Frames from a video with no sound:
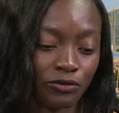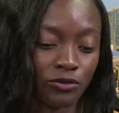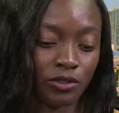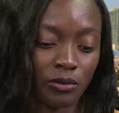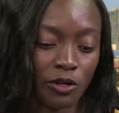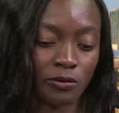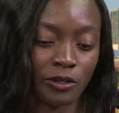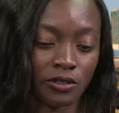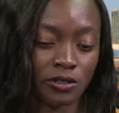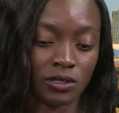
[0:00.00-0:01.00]
For the most part,
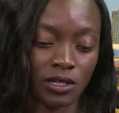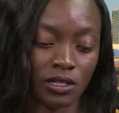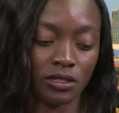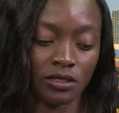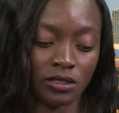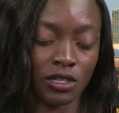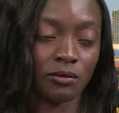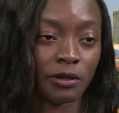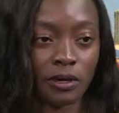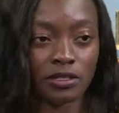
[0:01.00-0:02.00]
it's just like
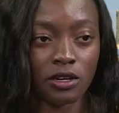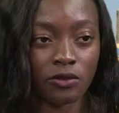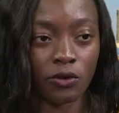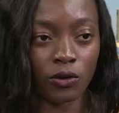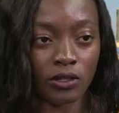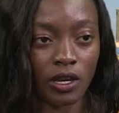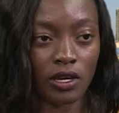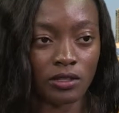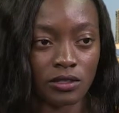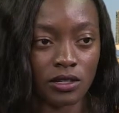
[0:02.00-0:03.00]
keeping myself
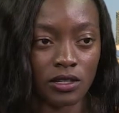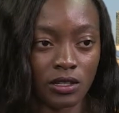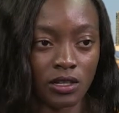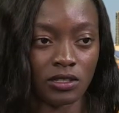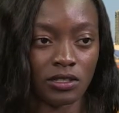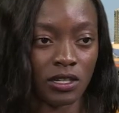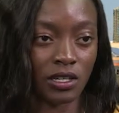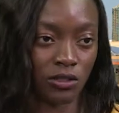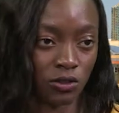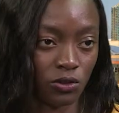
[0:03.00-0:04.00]
organized and like
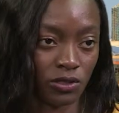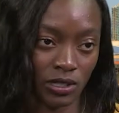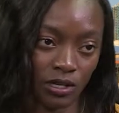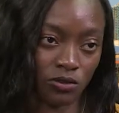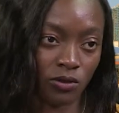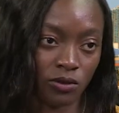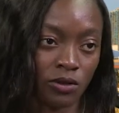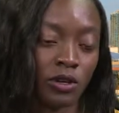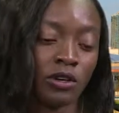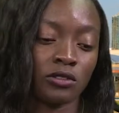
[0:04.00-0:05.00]
sticking to a schedule.
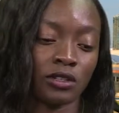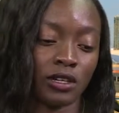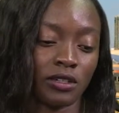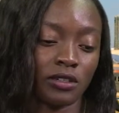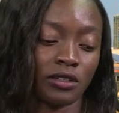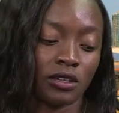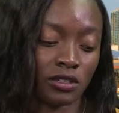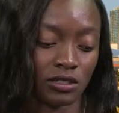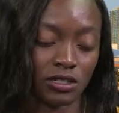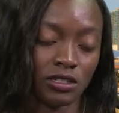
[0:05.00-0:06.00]
So like
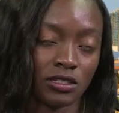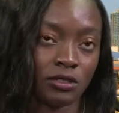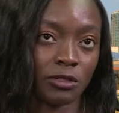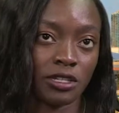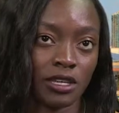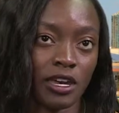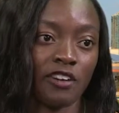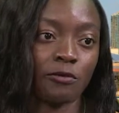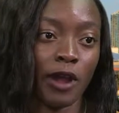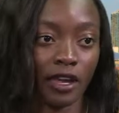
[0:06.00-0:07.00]
it's easy because I
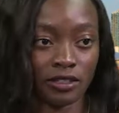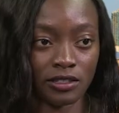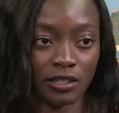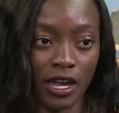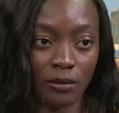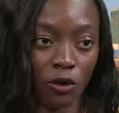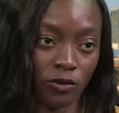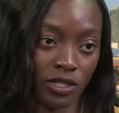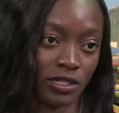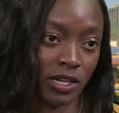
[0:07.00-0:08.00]
have practice time
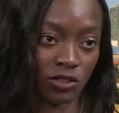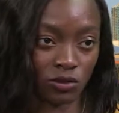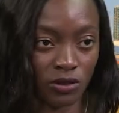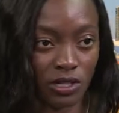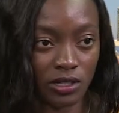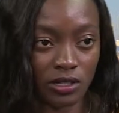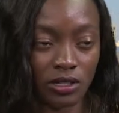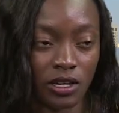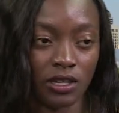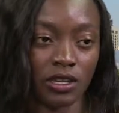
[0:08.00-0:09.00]
already scheduled in,
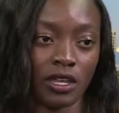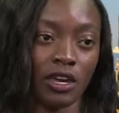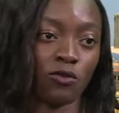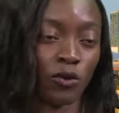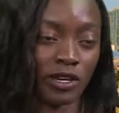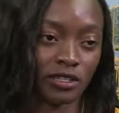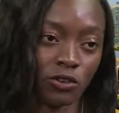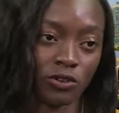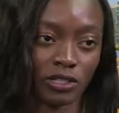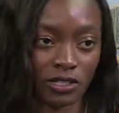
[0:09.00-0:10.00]
and then I have weights
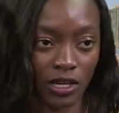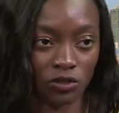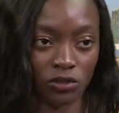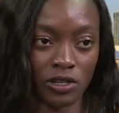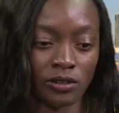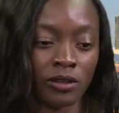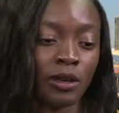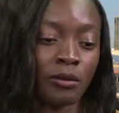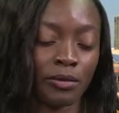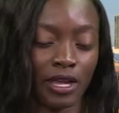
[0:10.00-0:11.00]
already scheduled in.
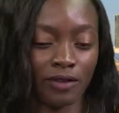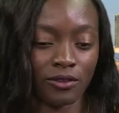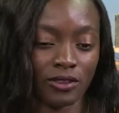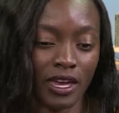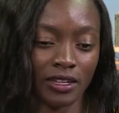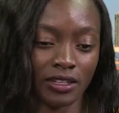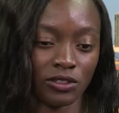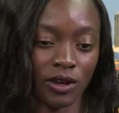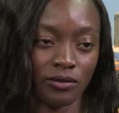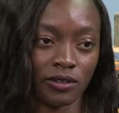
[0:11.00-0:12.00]
But after that, like you
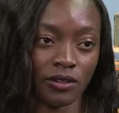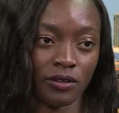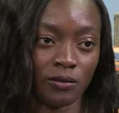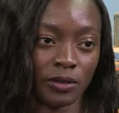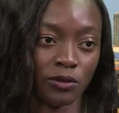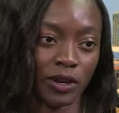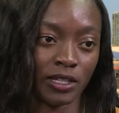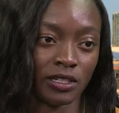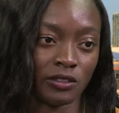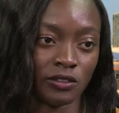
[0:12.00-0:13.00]
have to be
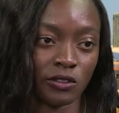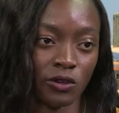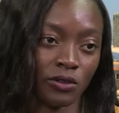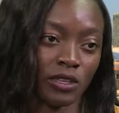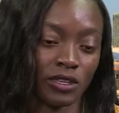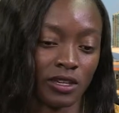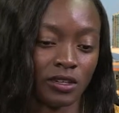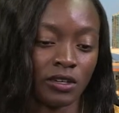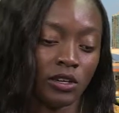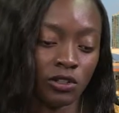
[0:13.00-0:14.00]
ready to know that like
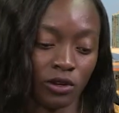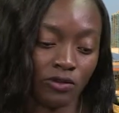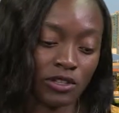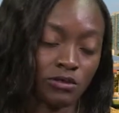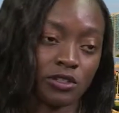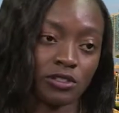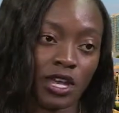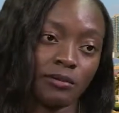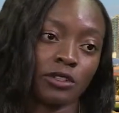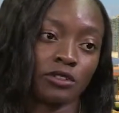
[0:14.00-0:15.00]
you have this much
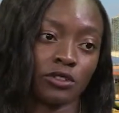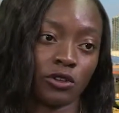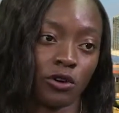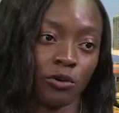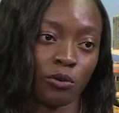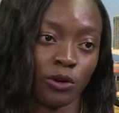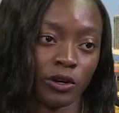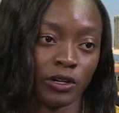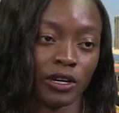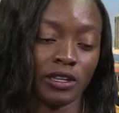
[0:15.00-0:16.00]
time to do your
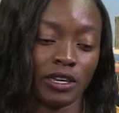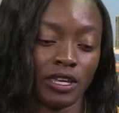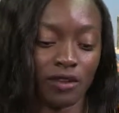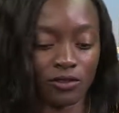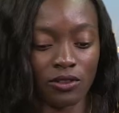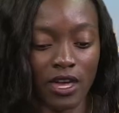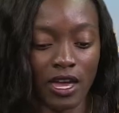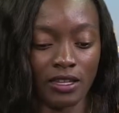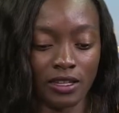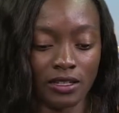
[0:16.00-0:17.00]
homework, and then after
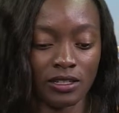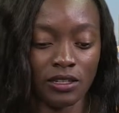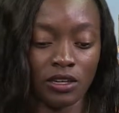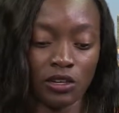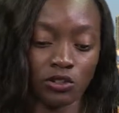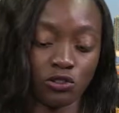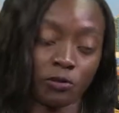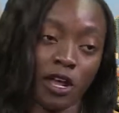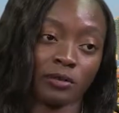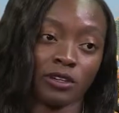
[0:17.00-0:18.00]
that, like you should
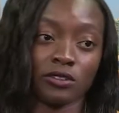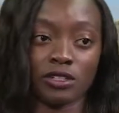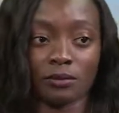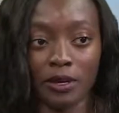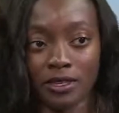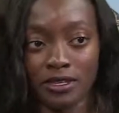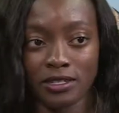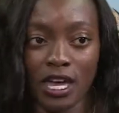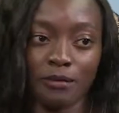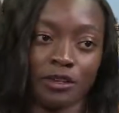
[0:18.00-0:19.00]
probably go to sleep by this
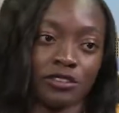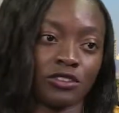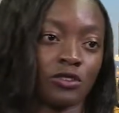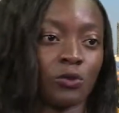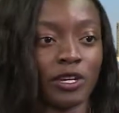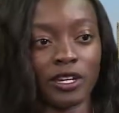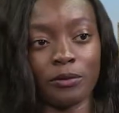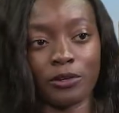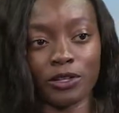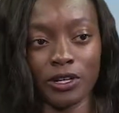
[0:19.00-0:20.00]
time because you're gonna wake up
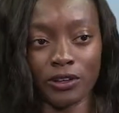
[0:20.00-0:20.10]
pretty